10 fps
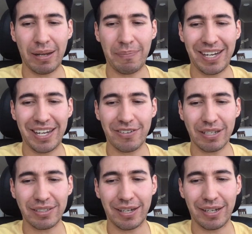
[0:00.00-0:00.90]
as a
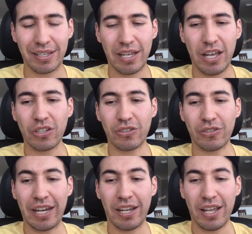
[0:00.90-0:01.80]
Panamanian resident.
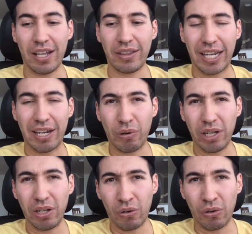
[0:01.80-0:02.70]
So then
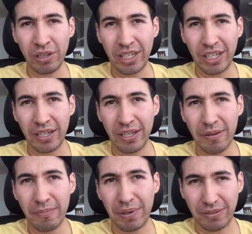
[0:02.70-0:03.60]
they will
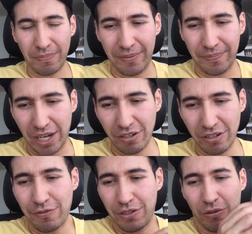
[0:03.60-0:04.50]
only, because
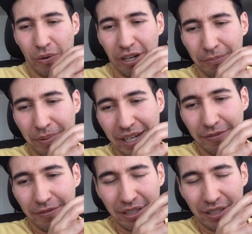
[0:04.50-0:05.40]
man, I don't know if you're
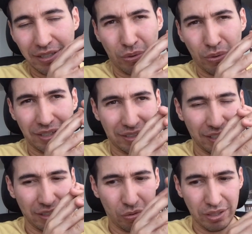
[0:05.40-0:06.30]
aware, but like since
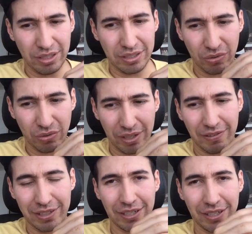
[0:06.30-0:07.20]
2016 and
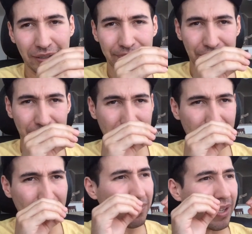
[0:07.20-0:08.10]
2017,
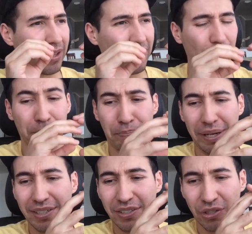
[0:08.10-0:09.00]
there
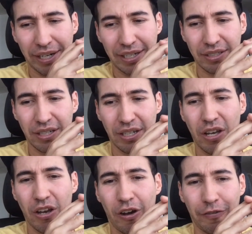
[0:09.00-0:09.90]
were big treaties